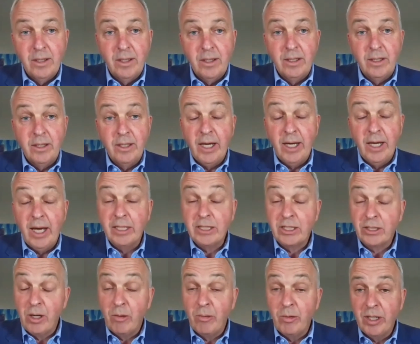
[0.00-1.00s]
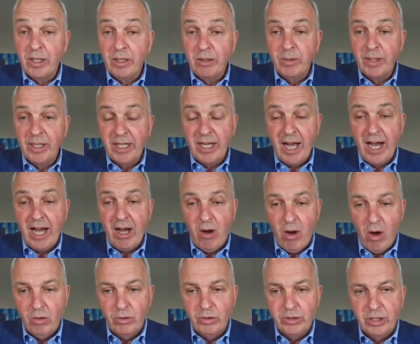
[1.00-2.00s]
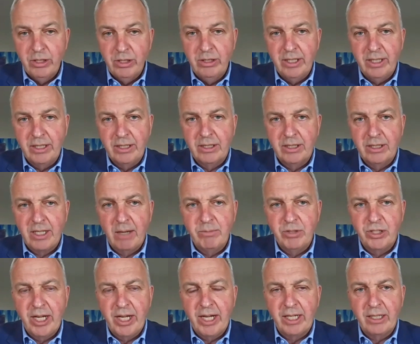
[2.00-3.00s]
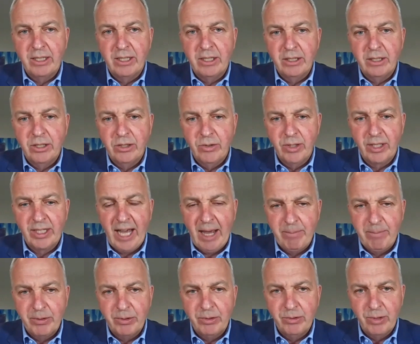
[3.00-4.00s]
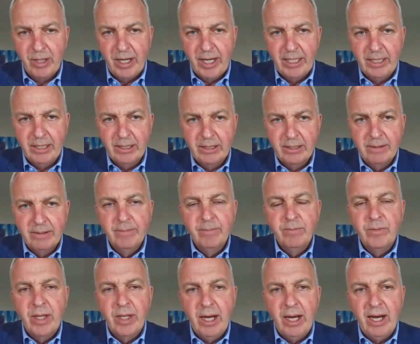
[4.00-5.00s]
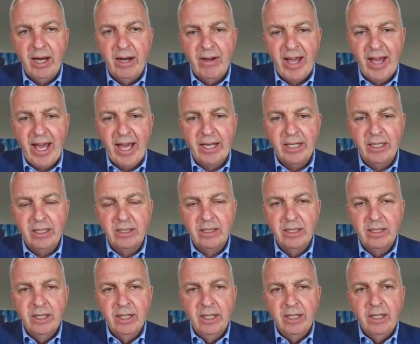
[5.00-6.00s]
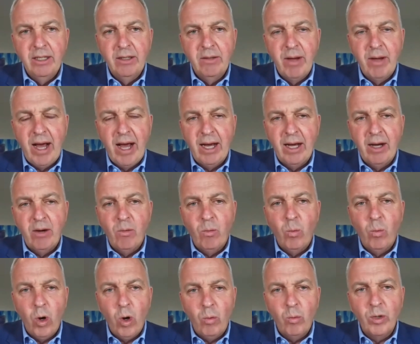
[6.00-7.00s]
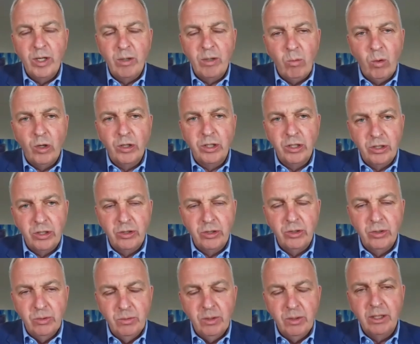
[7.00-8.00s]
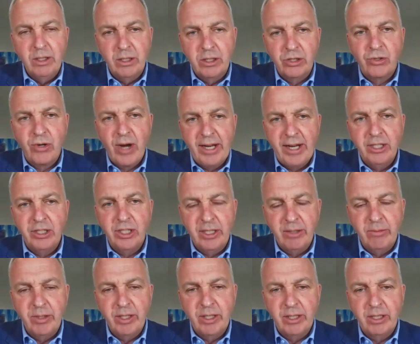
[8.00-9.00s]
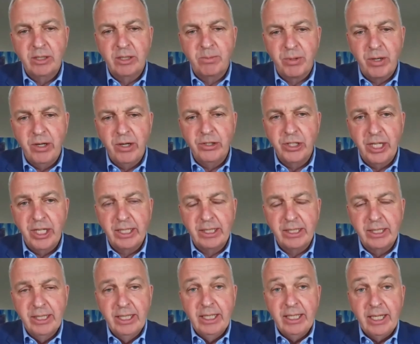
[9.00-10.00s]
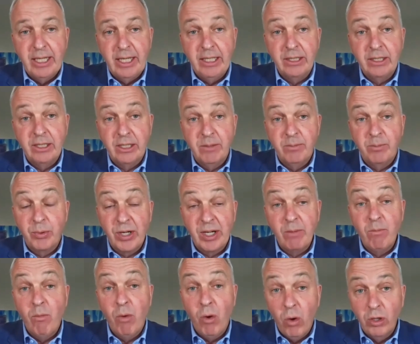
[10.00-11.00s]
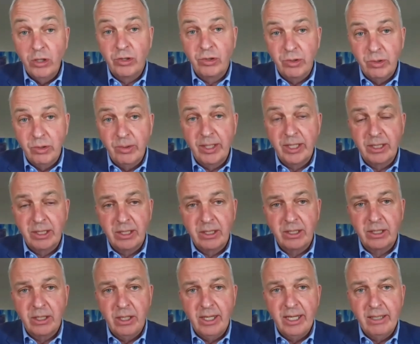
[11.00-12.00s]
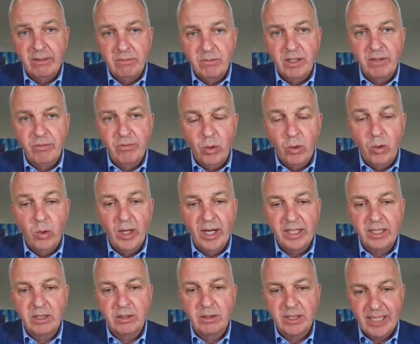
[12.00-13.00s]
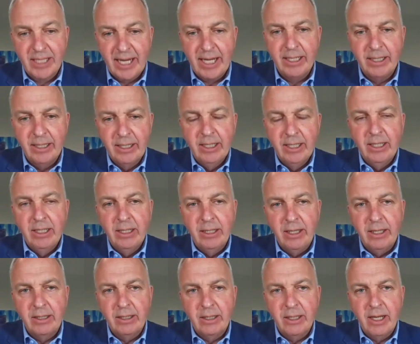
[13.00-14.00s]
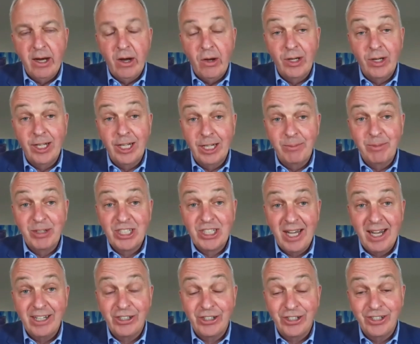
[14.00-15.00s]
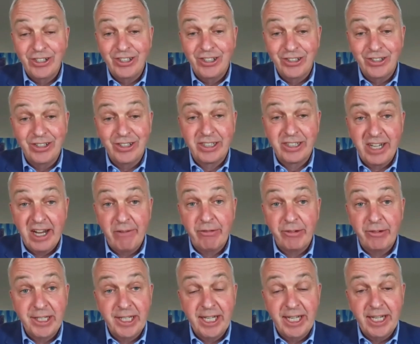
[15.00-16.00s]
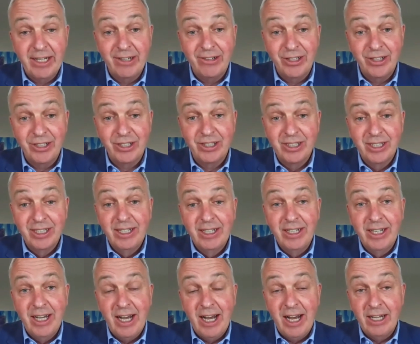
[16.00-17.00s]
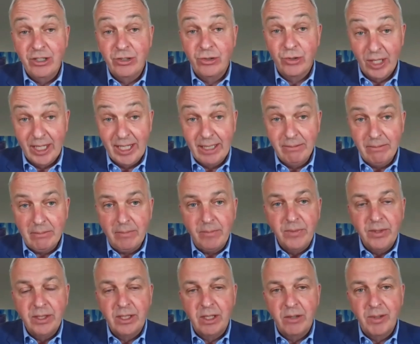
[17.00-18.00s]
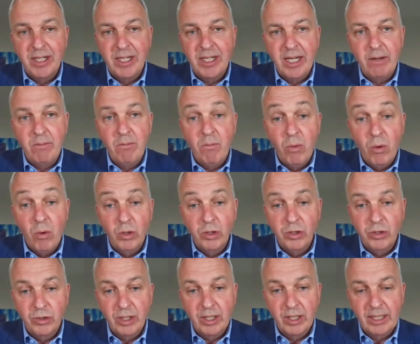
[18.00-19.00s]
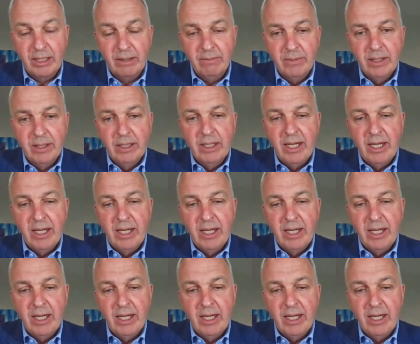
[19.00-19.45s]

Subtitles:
Yeah, so we are halted and subject to a capital raise. And what we want to do, and the strategy with this project, is to bring more drill rigs to site. We've always said that the only limitation to discovery here is drilling. So we need more drilling.